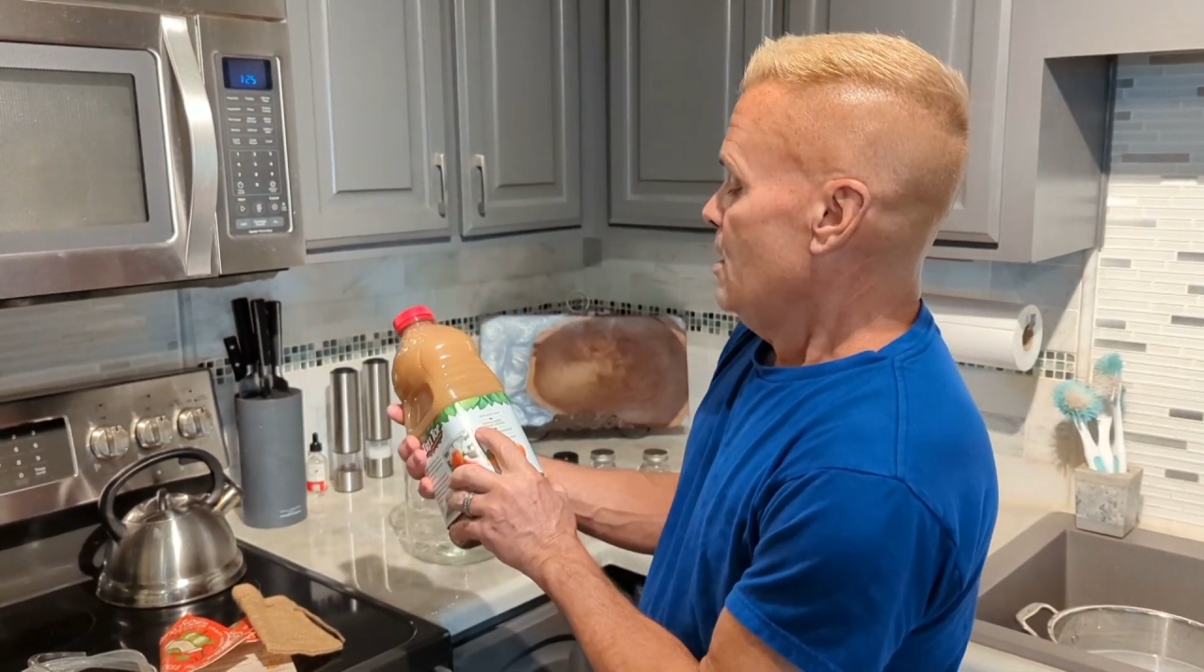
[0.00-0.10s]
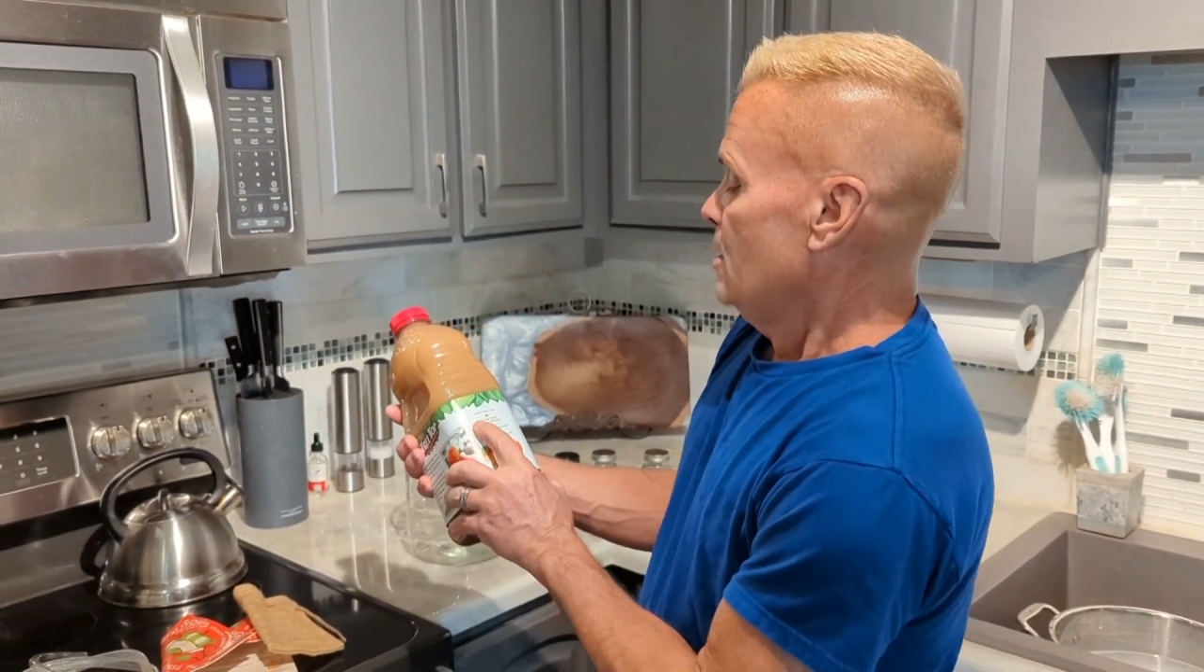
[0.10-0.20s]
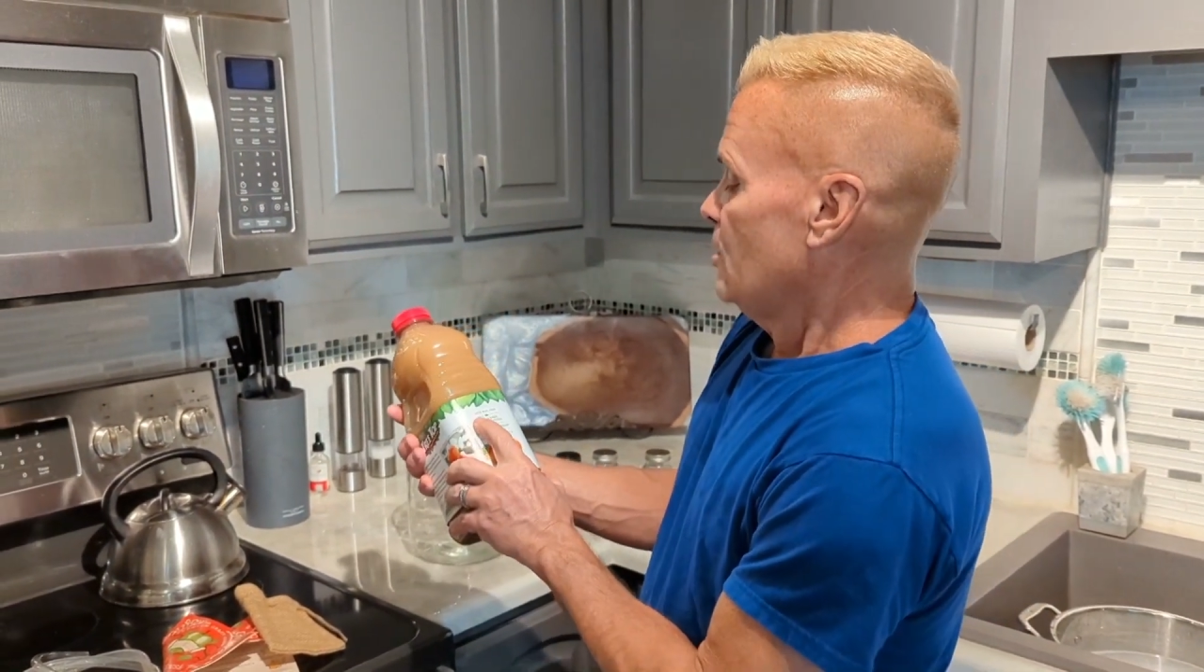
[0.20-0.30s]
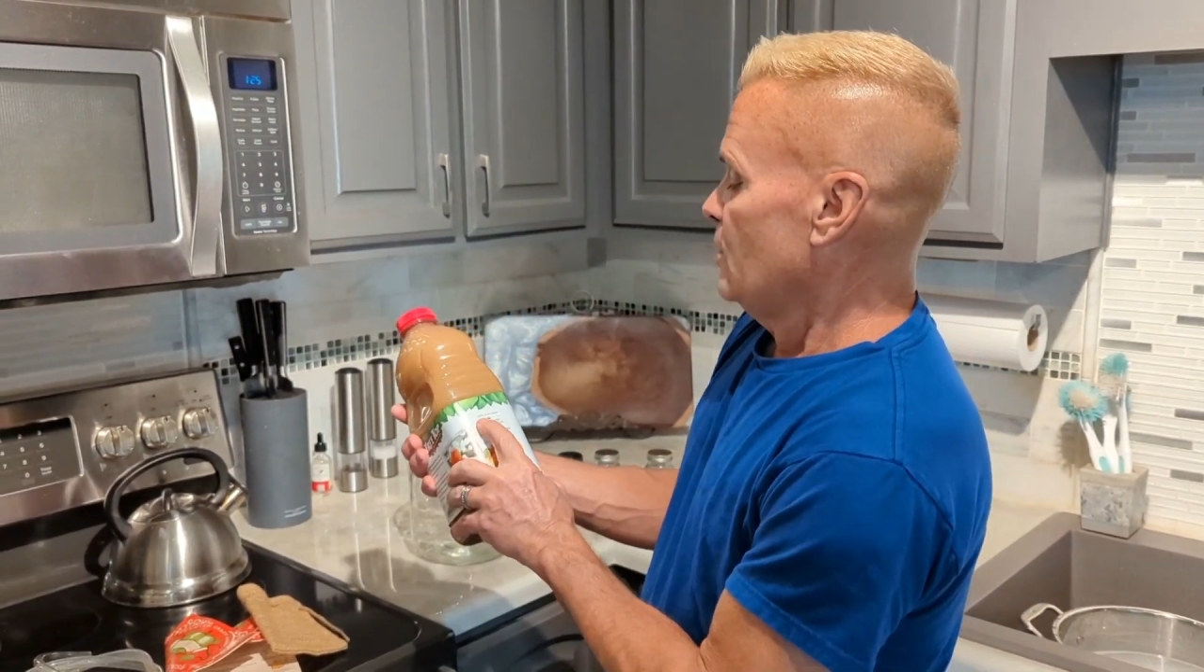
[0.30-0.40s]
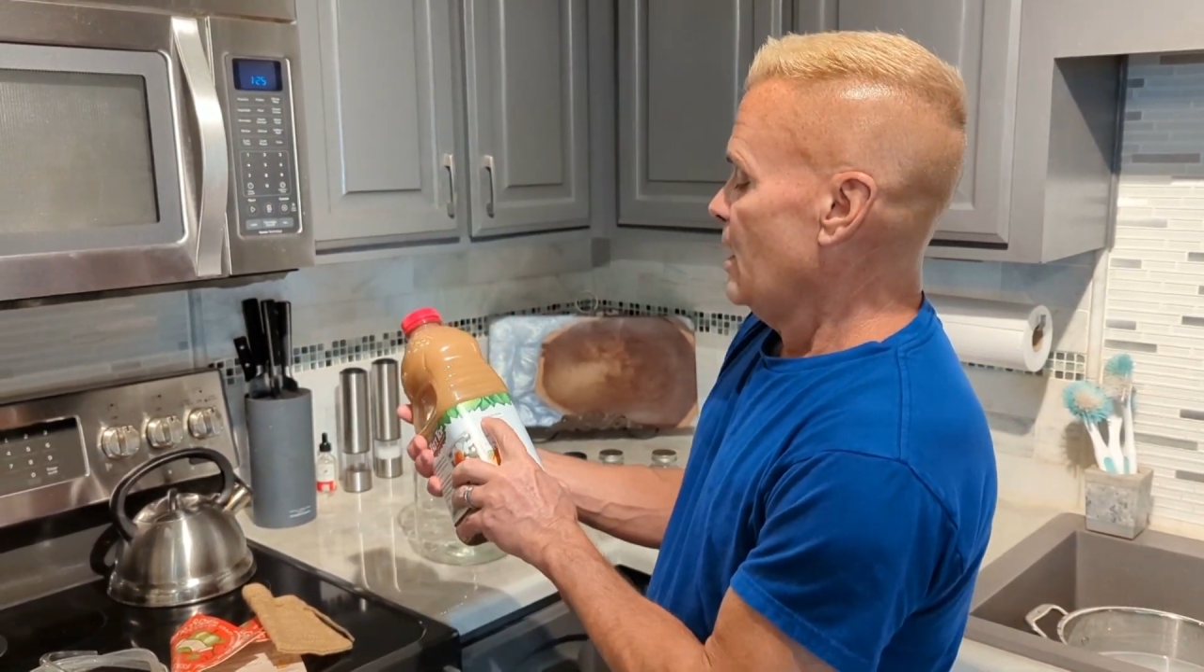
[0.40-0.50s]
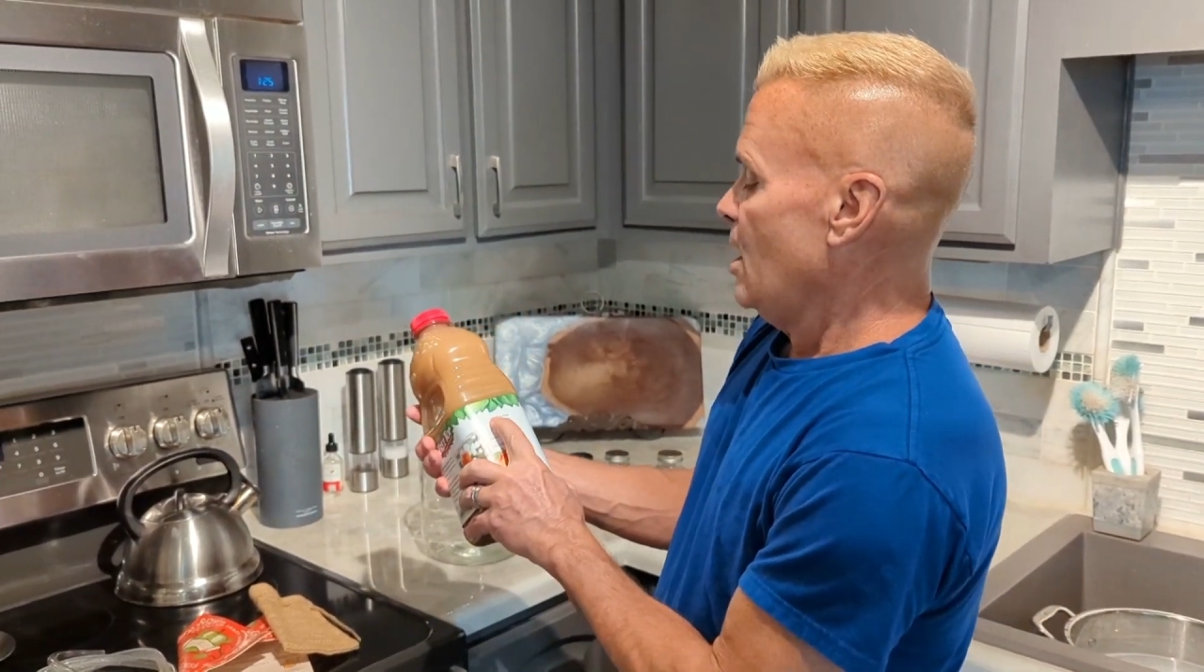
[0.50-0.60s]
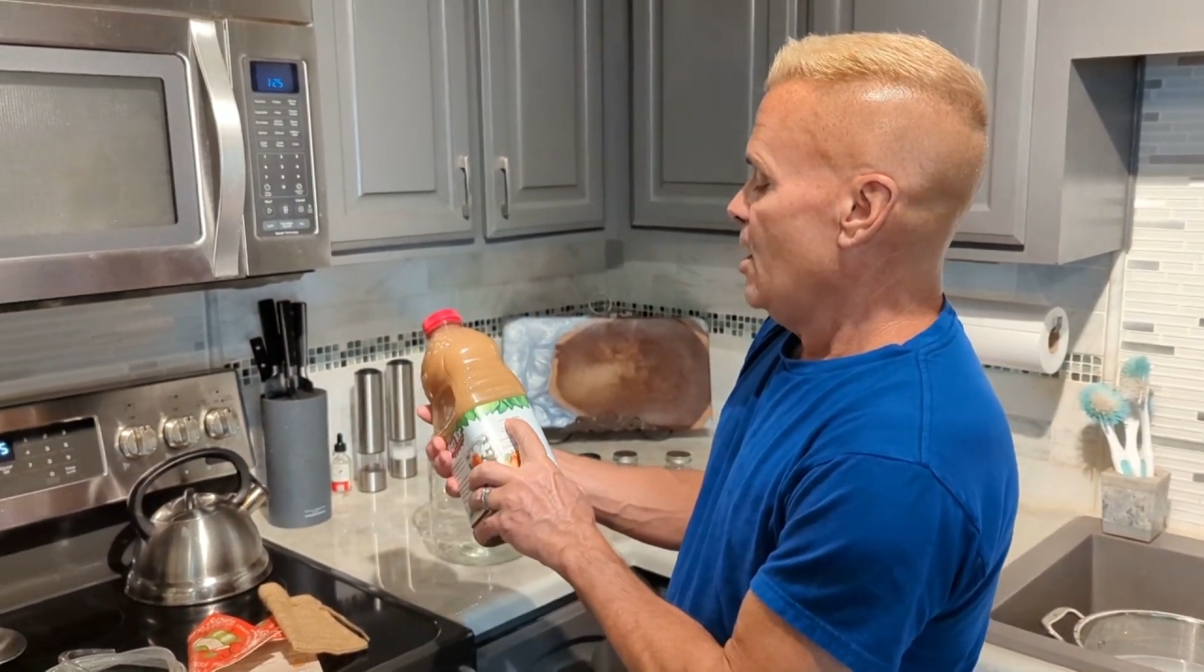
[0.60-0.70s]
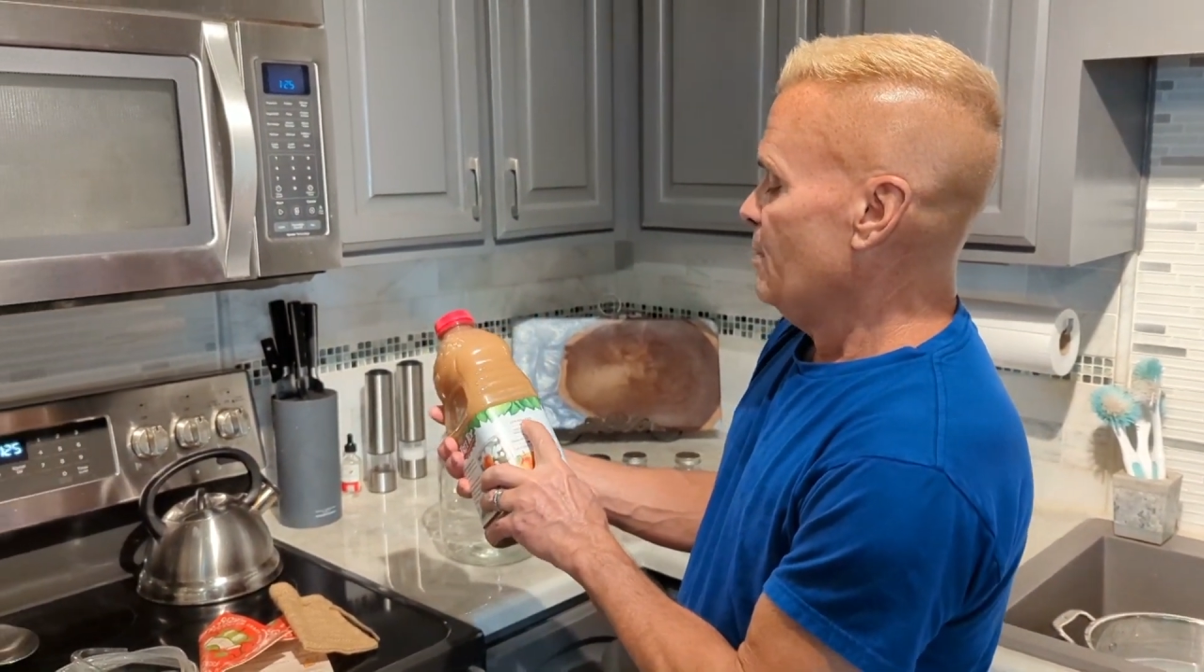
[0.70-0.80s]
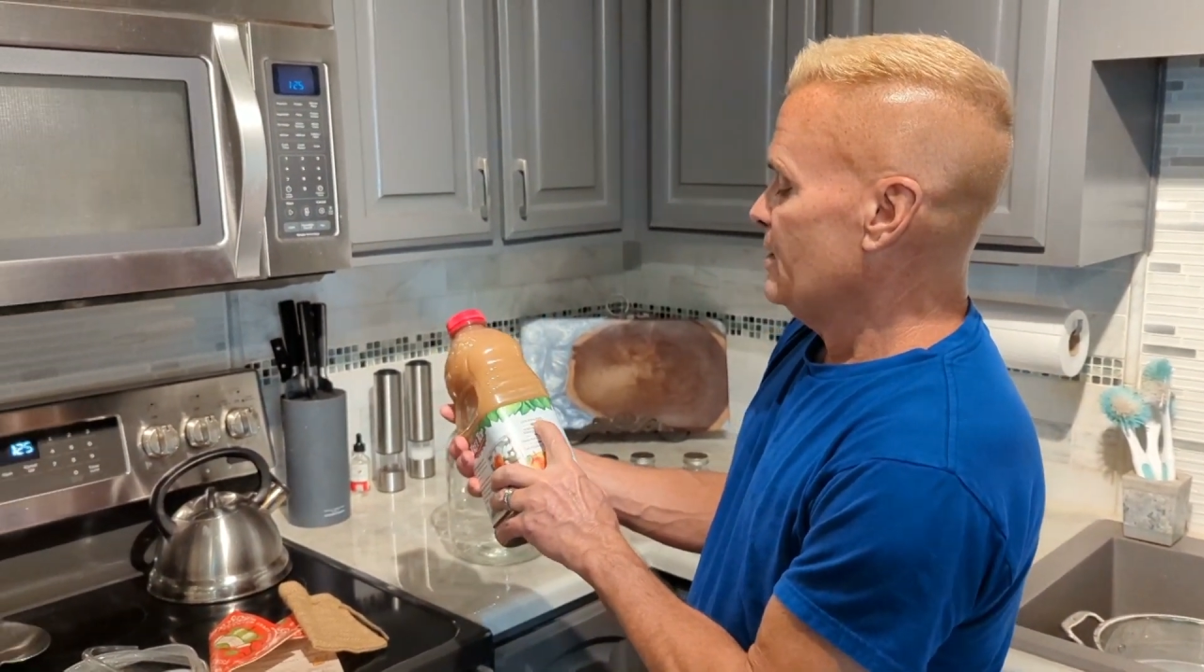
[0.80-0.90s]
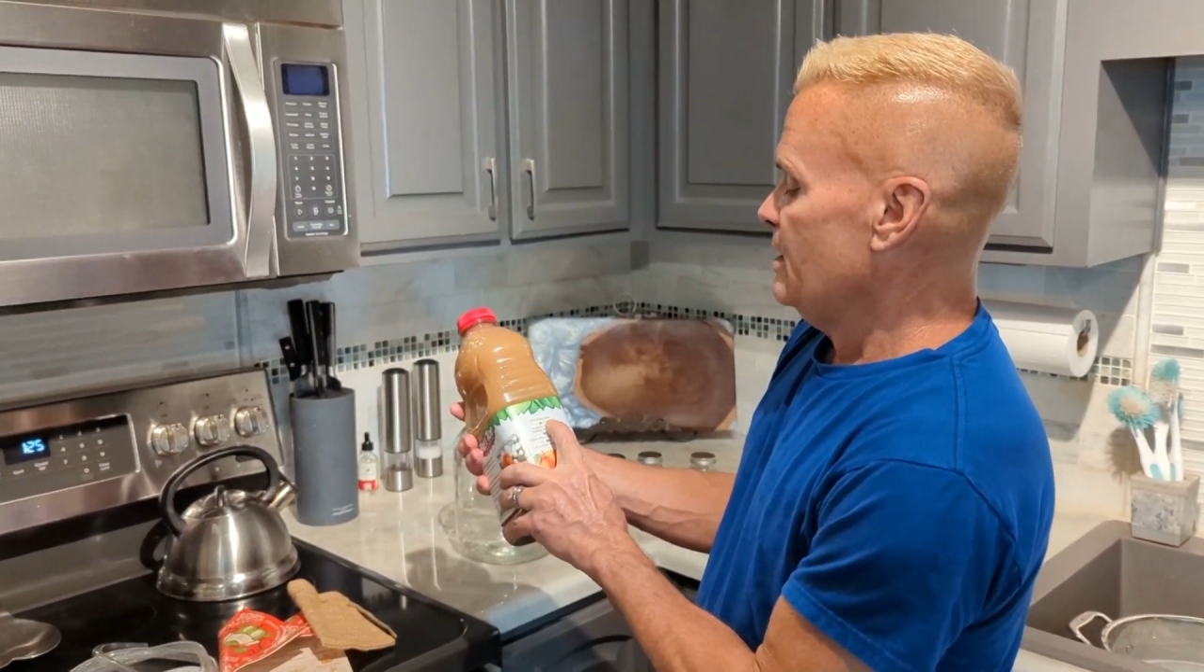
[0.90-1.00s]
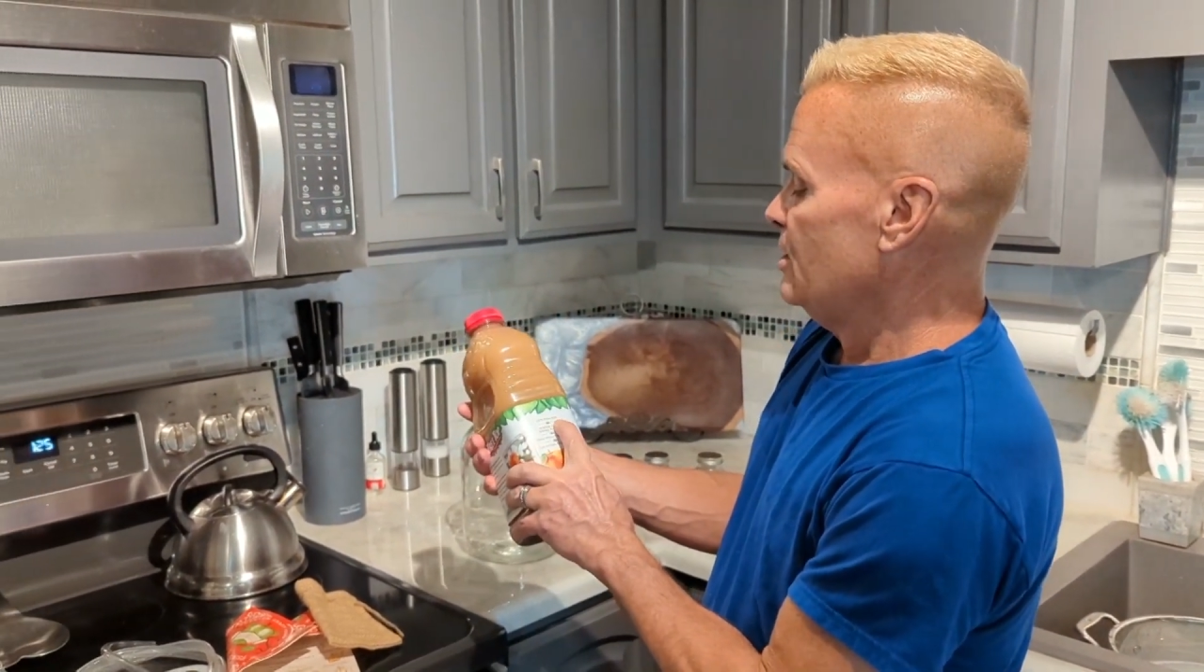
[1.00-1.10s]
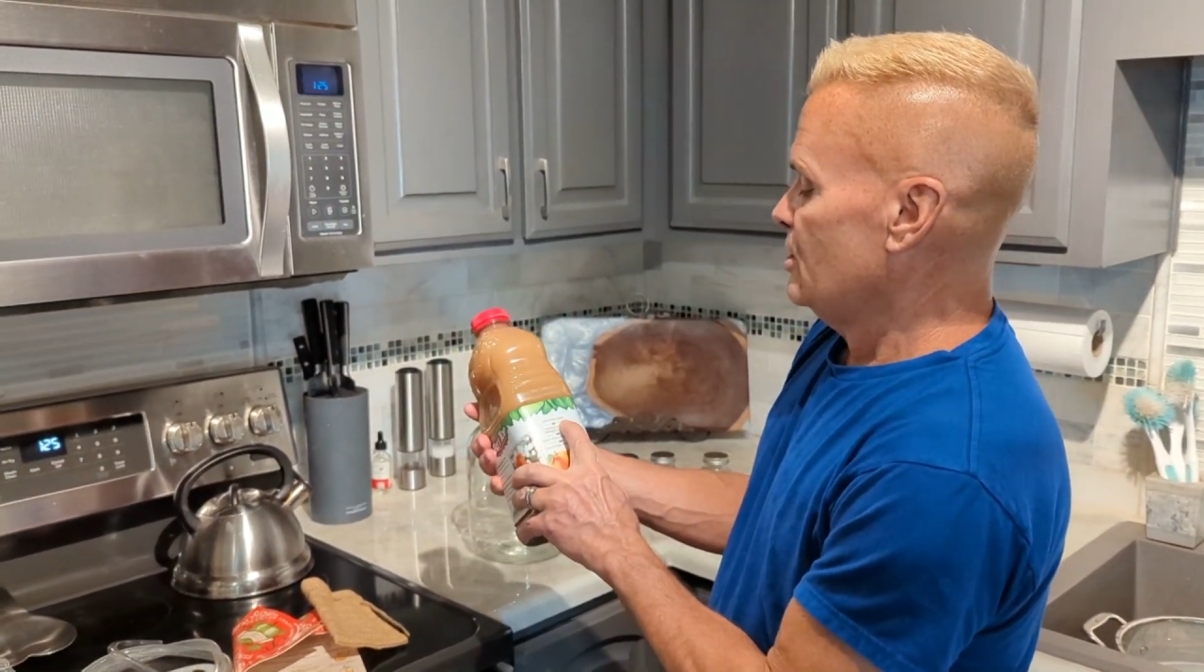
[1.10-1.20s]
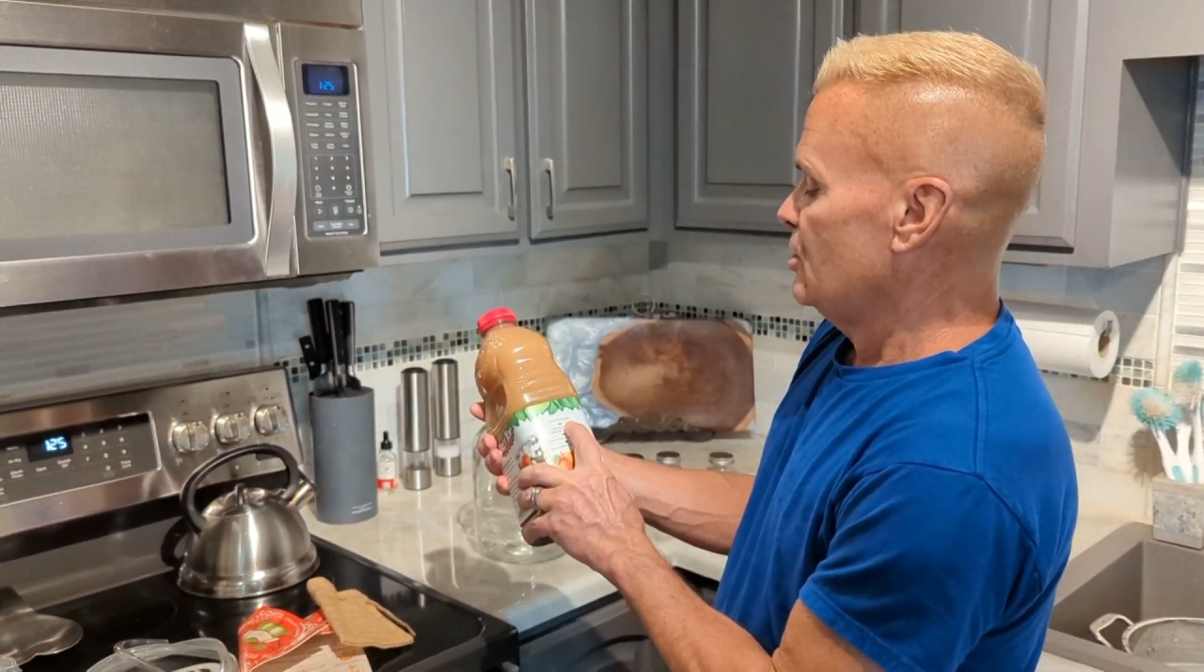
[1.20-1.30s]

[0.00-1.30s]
So you got 100%